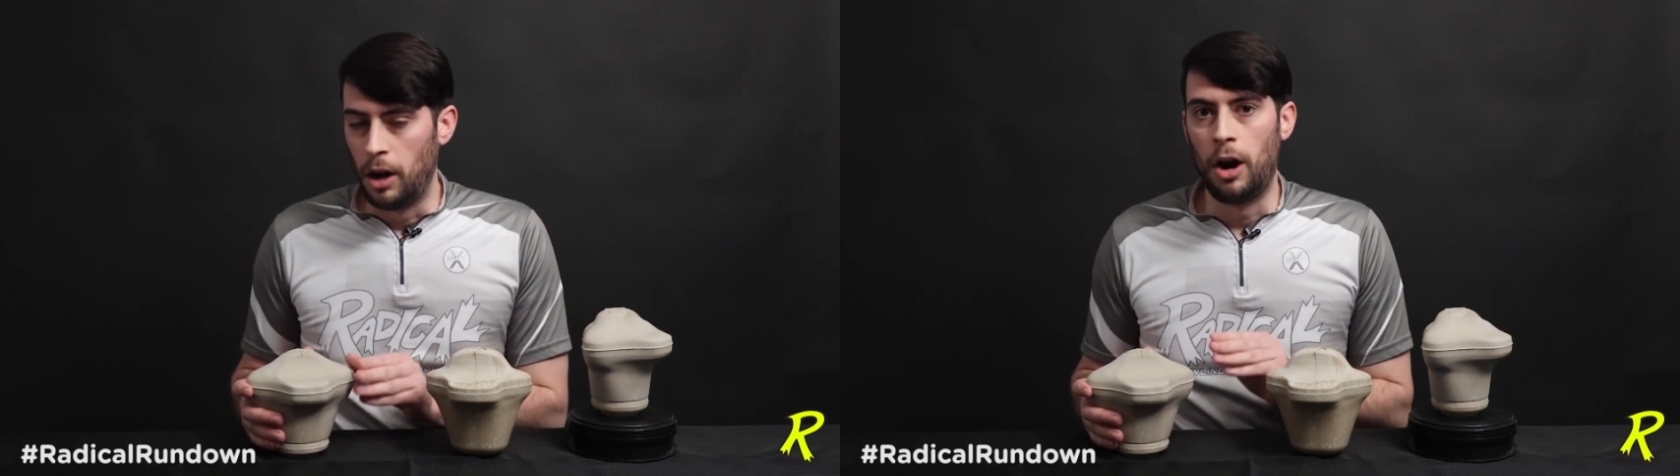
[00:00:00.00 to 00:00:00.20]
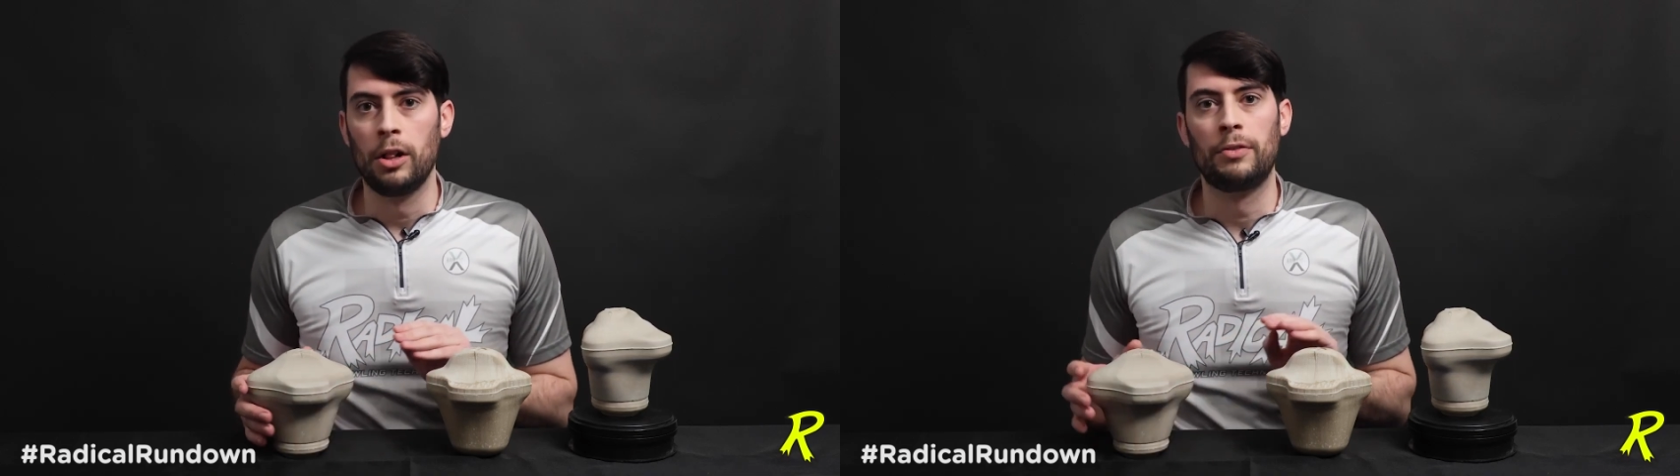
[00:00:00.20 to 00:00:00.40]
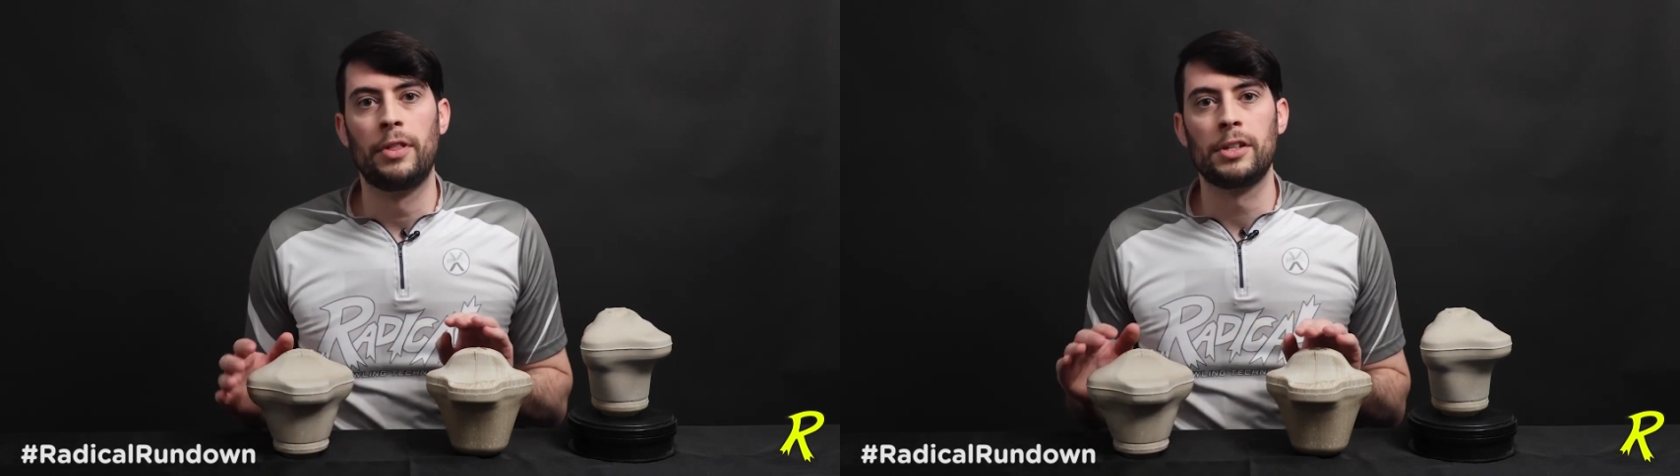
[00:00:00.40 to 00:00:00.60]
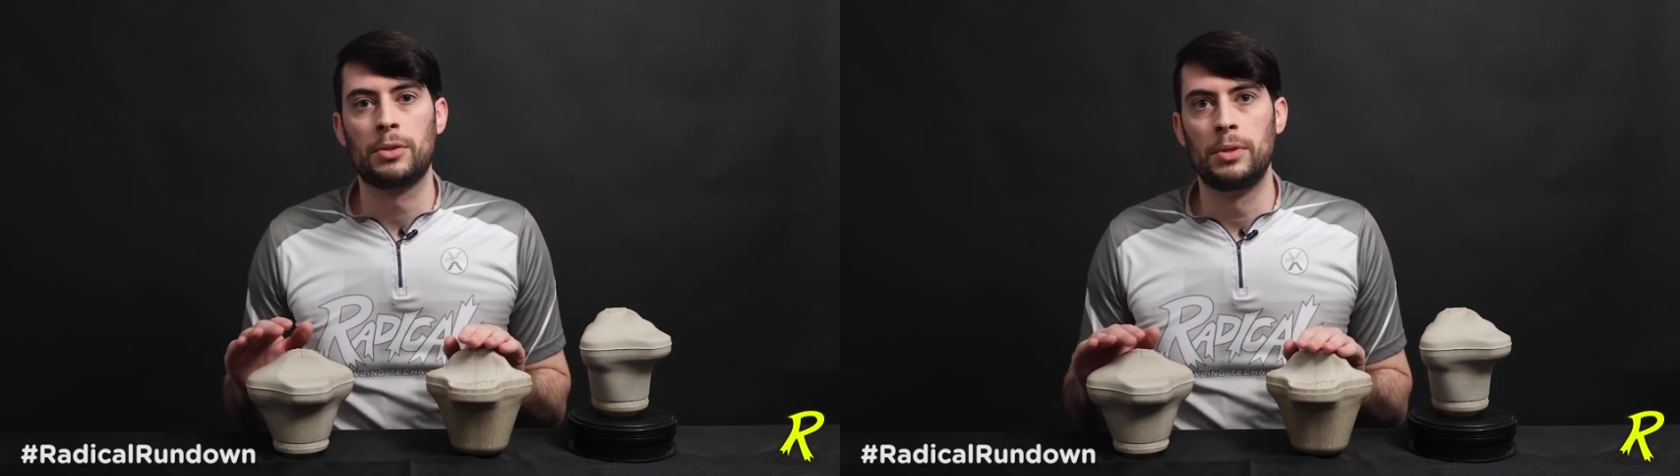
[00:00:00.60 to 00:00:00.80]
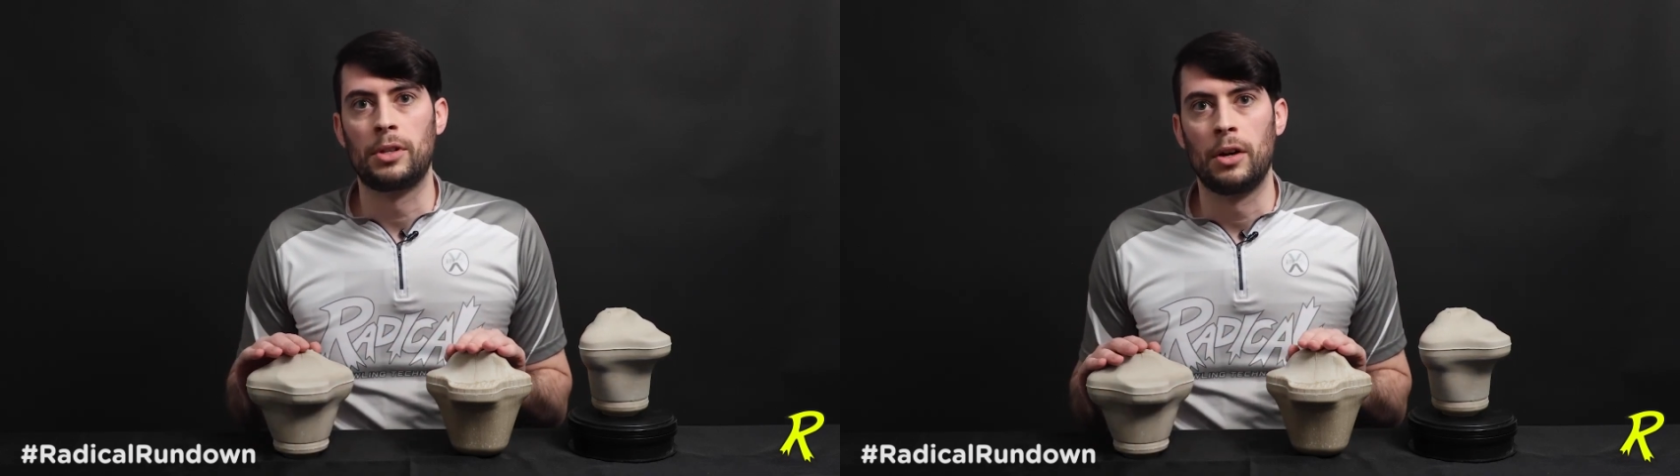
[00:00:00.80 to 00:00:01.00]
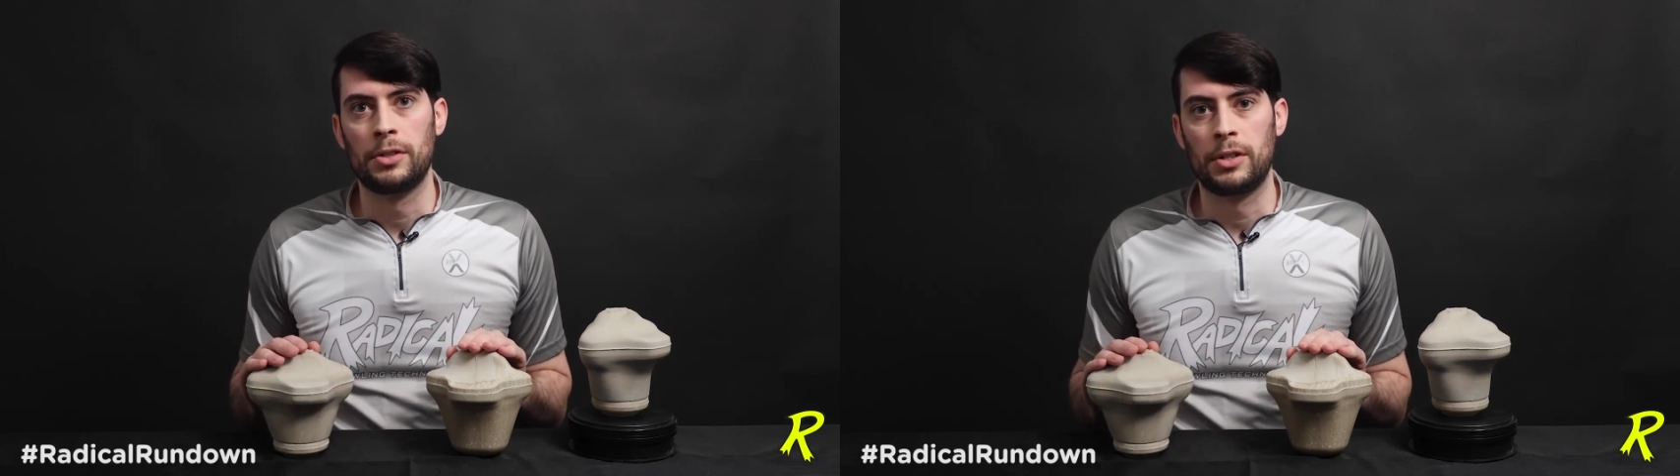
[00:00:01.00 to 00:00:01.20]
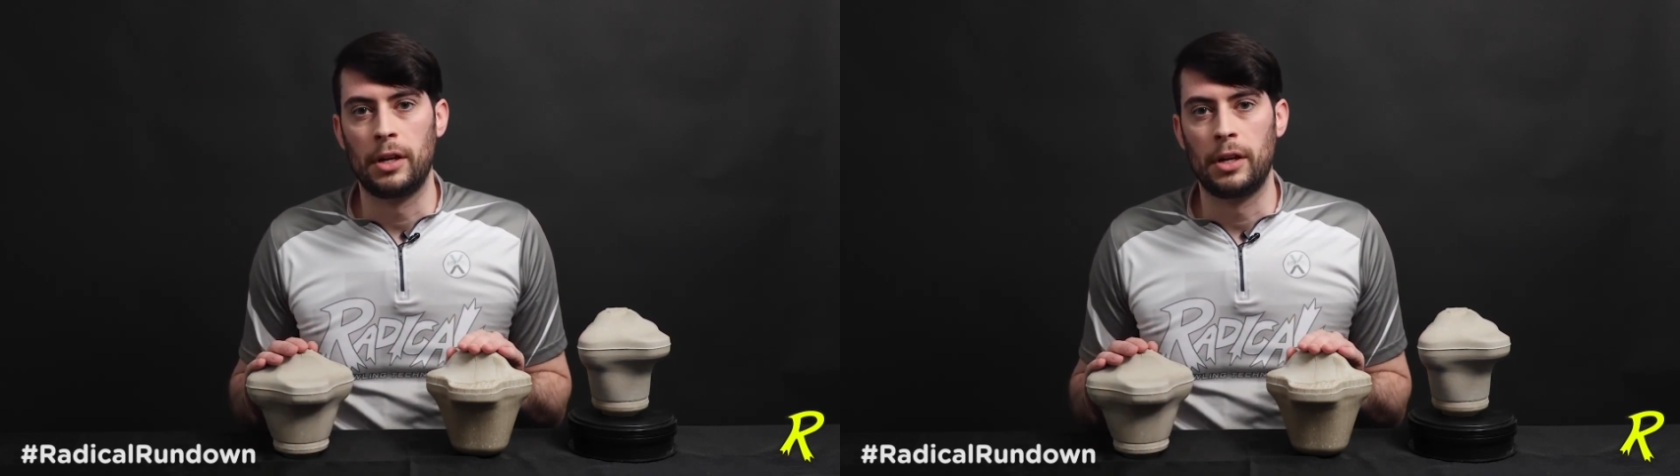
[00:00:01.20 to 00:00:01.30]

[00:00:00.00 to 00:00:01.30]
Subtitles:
All of this results